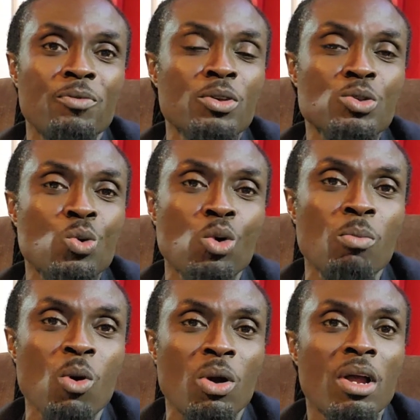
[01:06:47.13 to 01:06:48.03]
your school
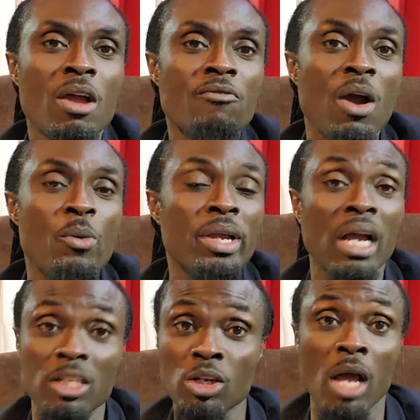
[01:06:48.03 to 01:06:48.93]
book for a week
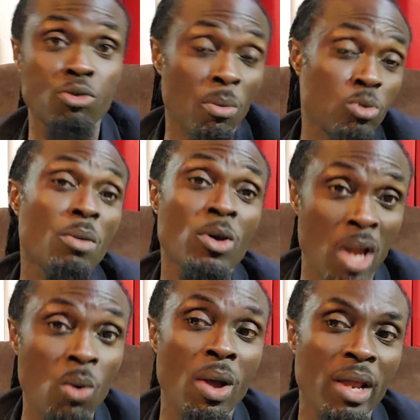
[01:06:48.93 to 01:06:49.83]
and you, or some, someone
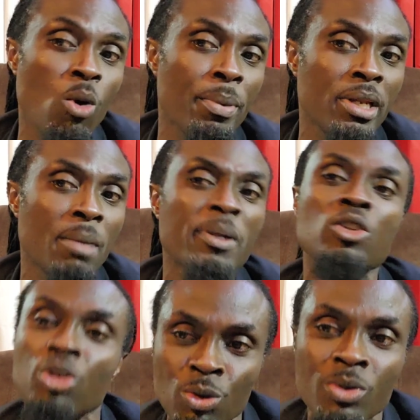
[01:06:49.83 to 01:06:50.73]
not going like open it, but
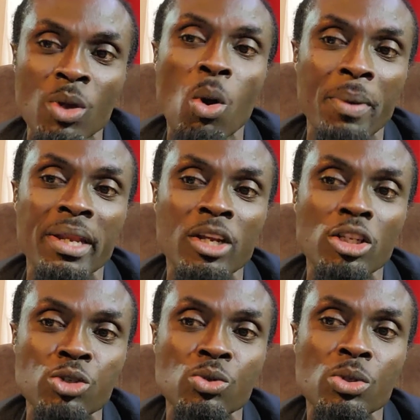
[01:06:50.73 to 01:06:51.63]
you don't know what to open it. Not
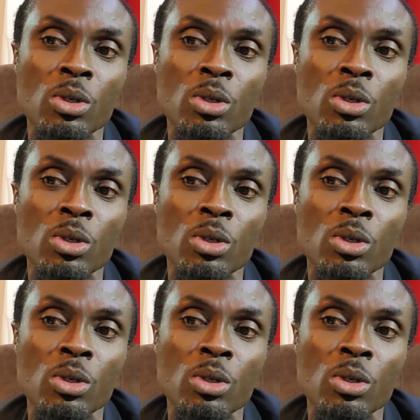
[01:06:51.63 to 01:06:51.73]
true.